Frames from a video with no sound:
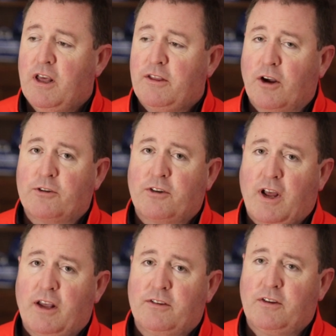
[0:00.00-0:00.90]
the
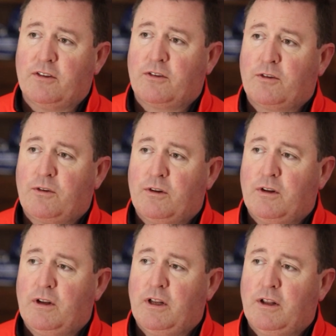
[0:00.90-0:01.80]
Archdiocese,
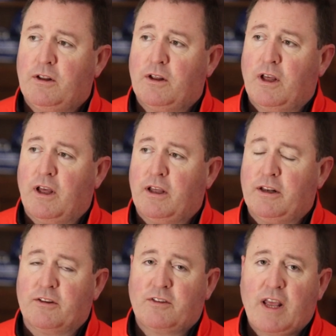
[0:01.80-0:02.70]

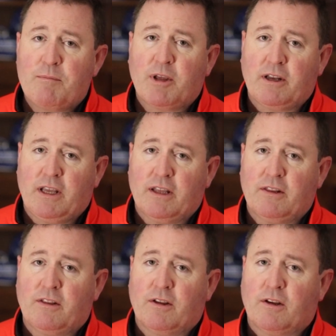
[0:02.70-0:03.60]
in a statement
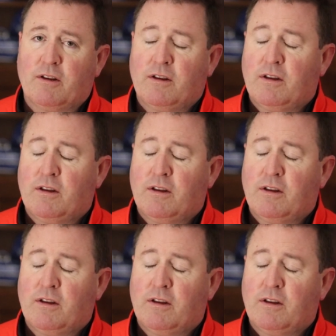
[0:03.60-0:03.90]
in the